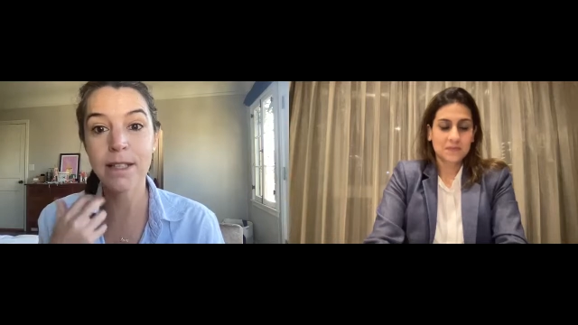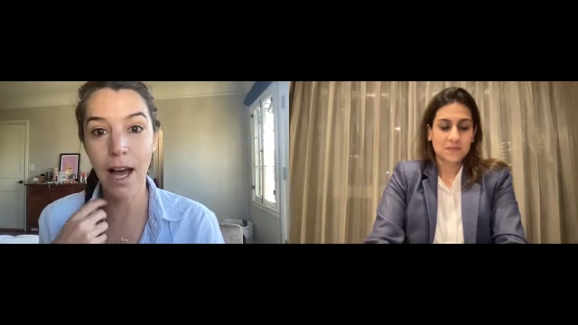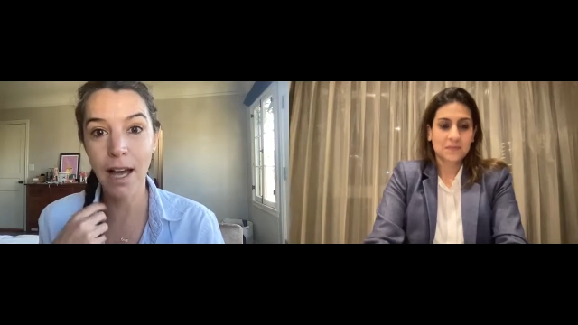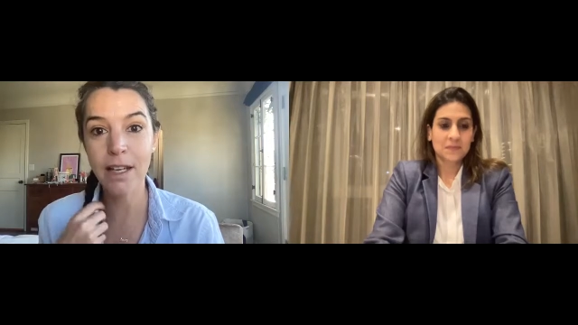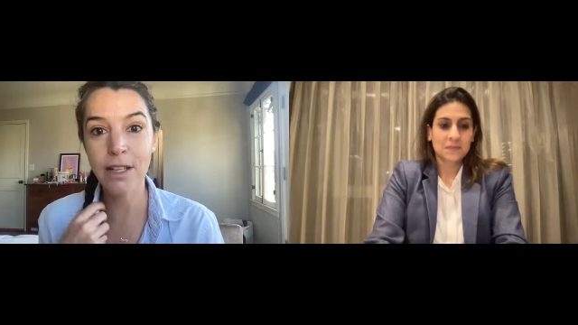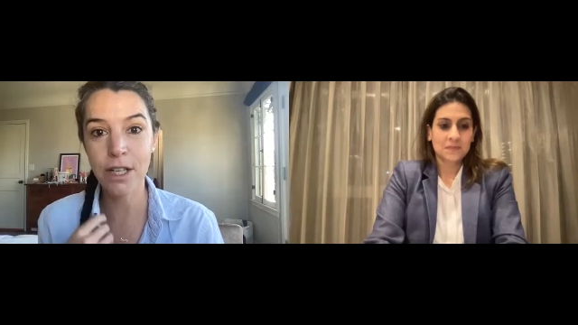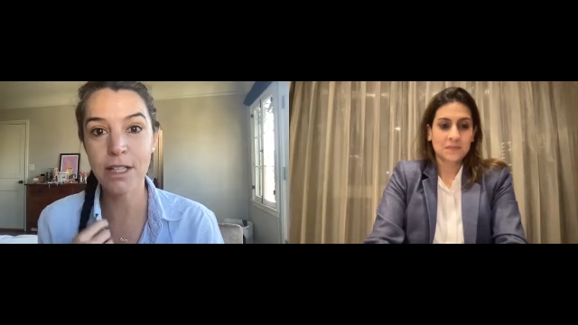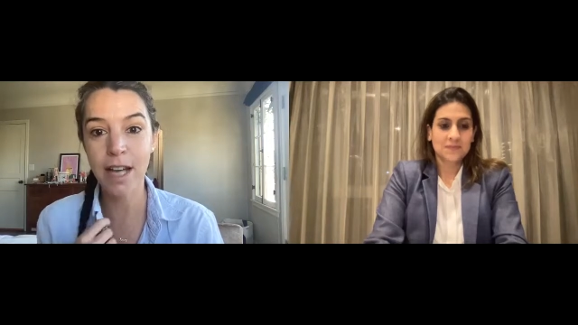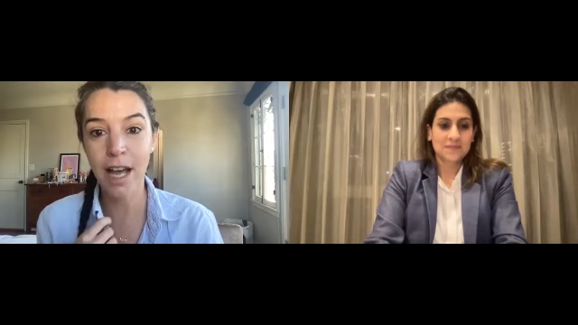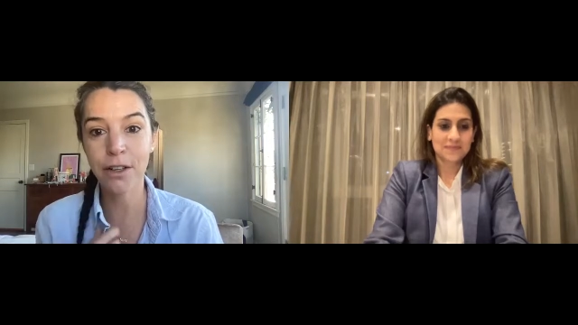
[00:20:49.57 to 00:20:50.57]
Speaker 1: I had just
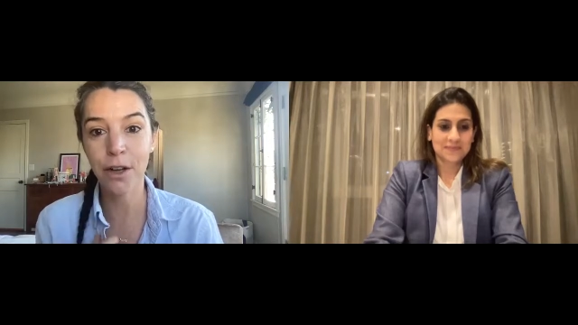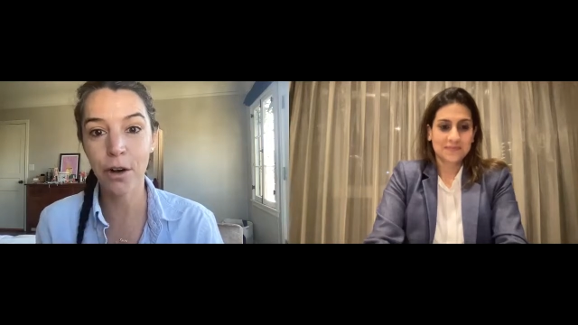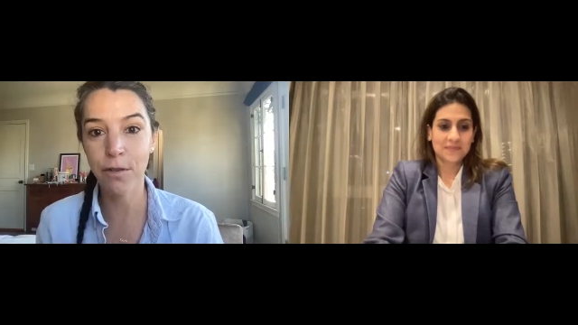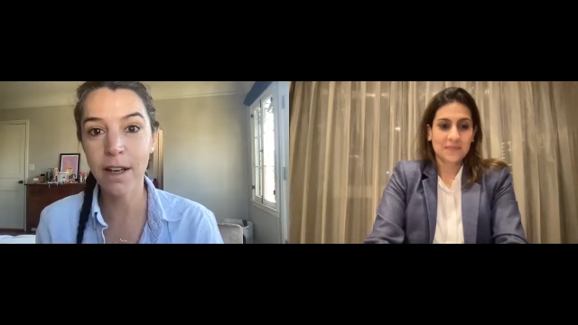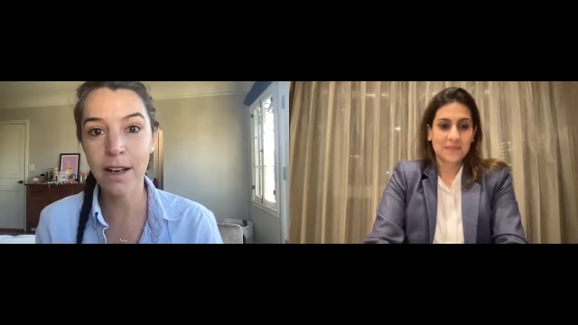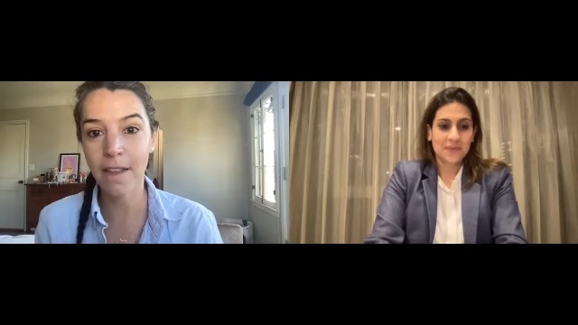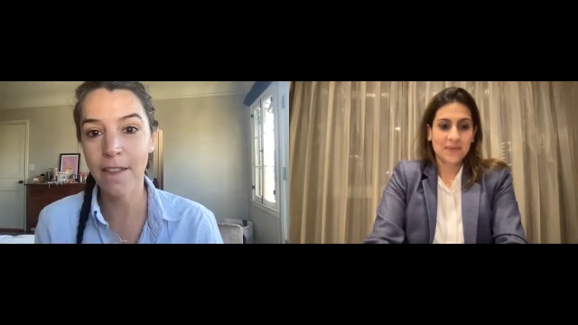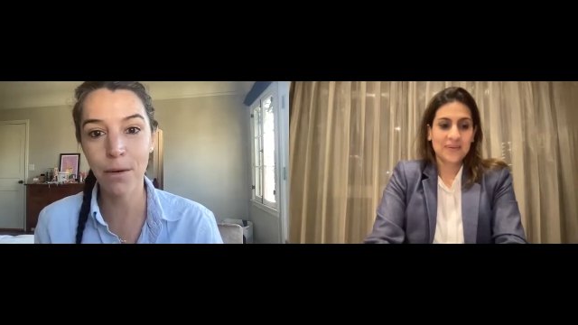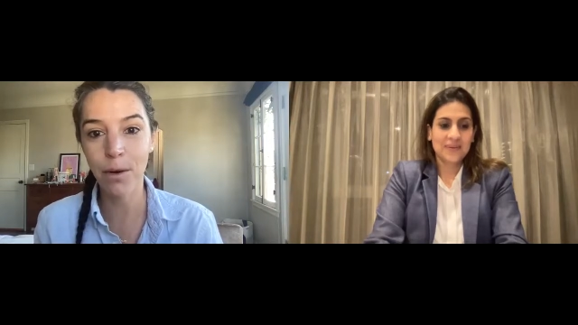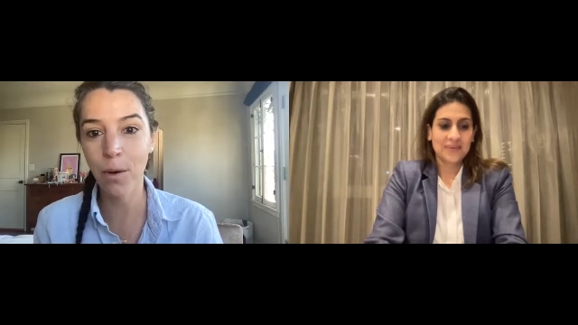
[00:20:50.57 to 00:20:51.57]
had COVID and they
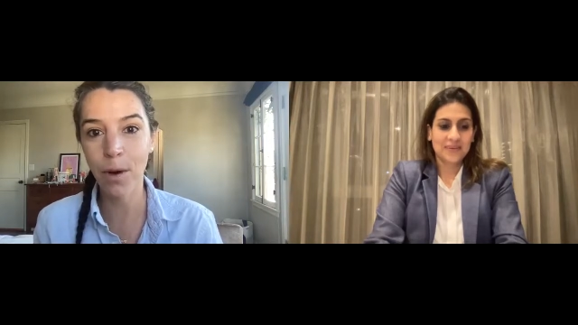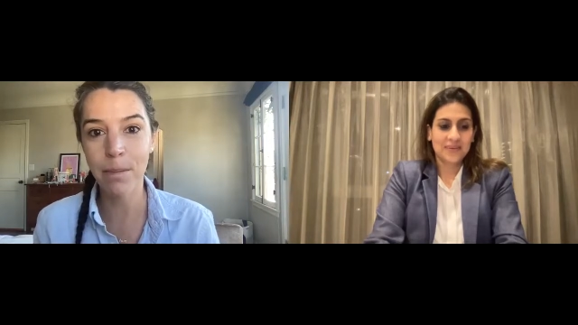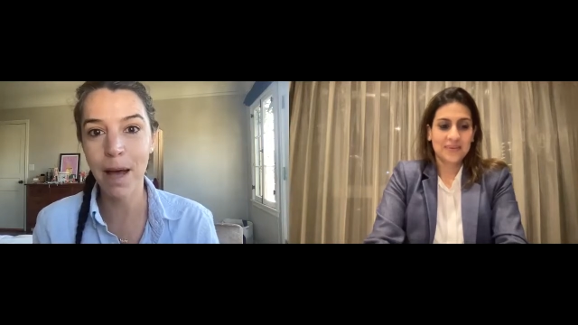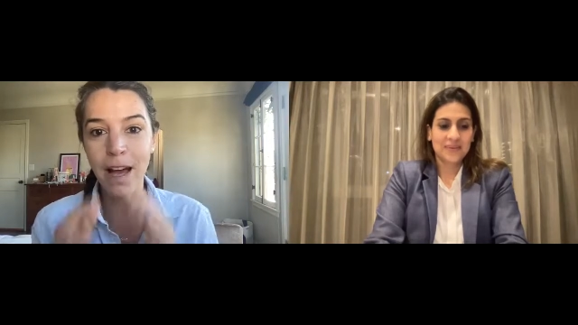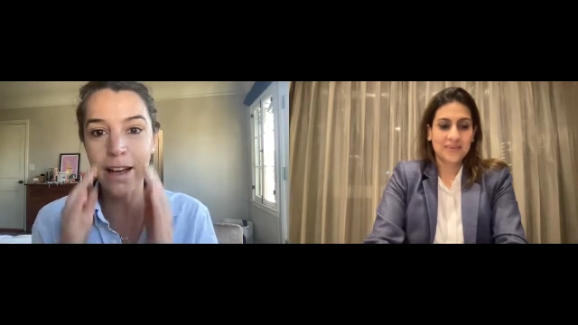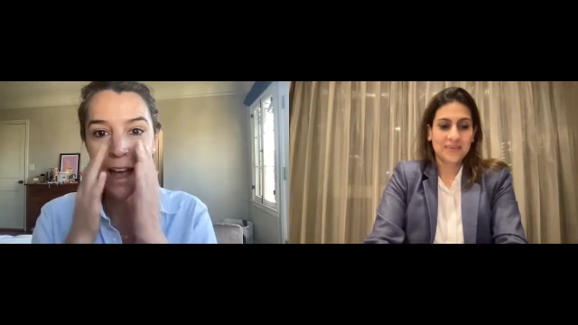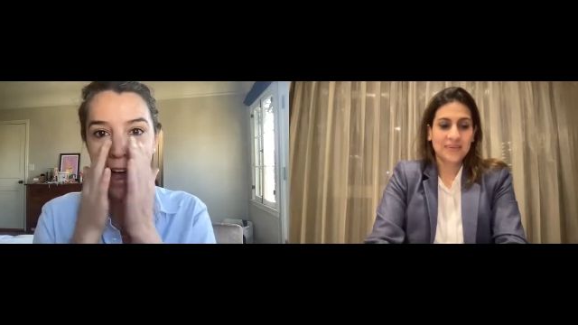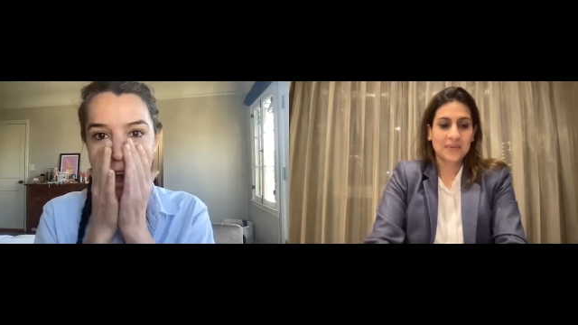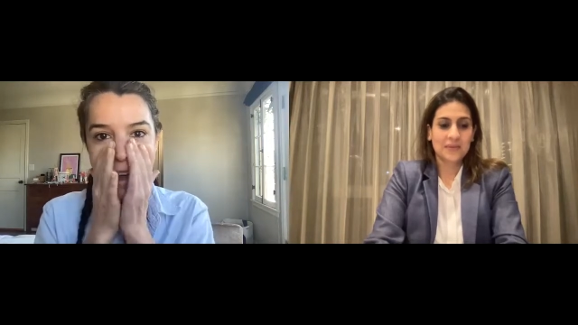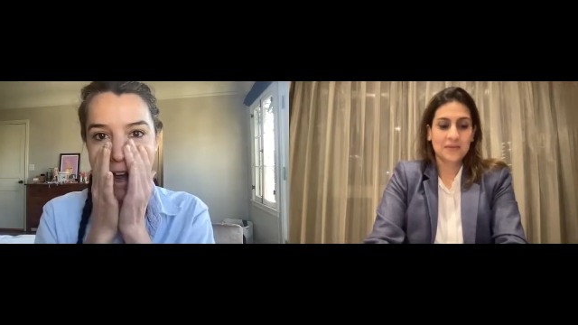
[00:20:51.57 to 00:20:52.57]
were going back.
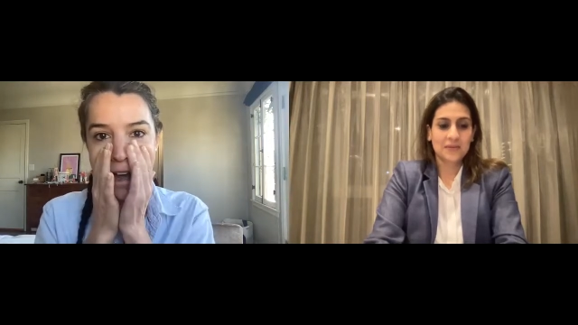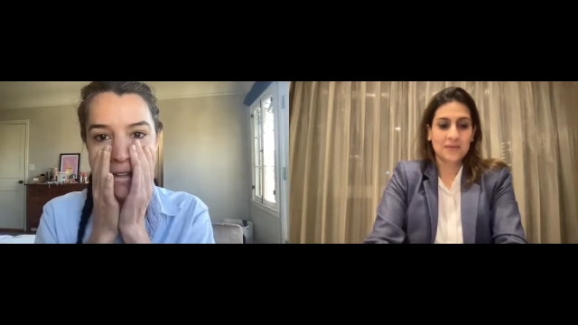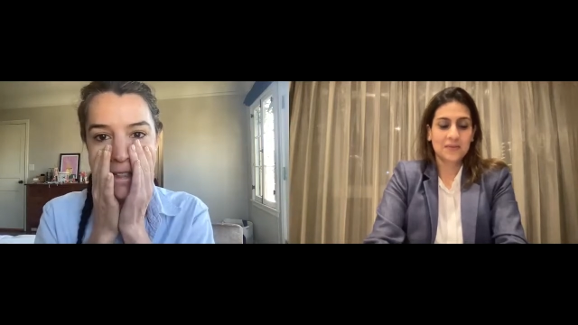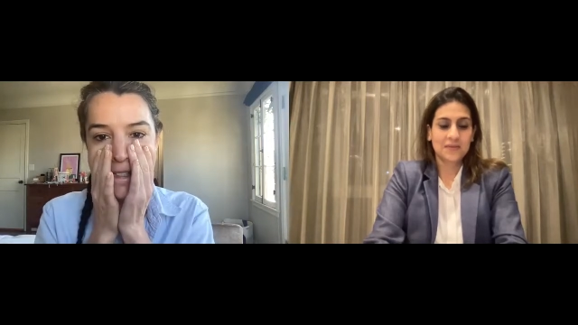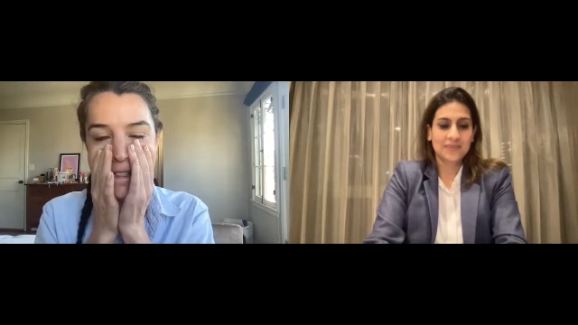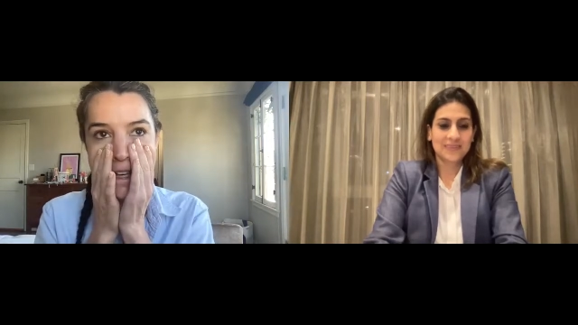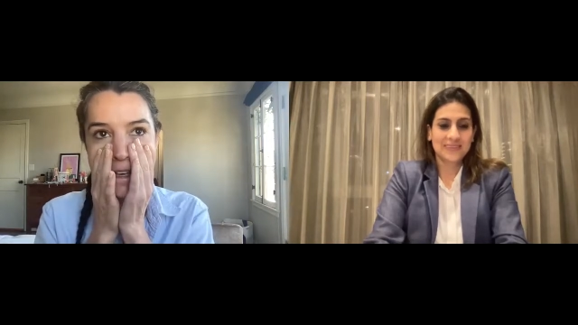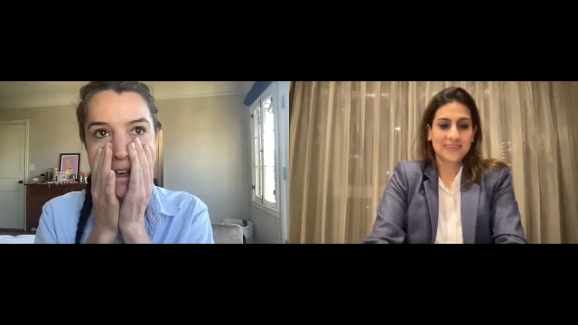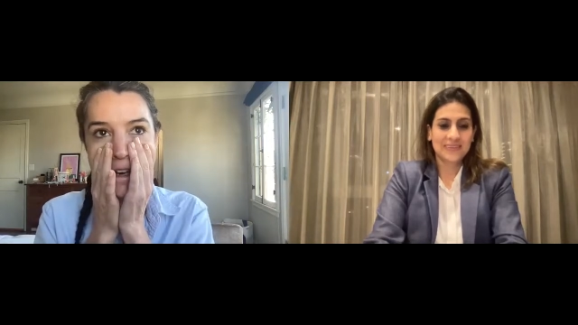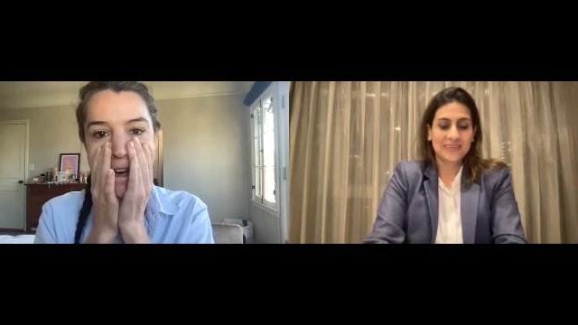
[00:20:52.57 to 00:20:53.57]
And I was like,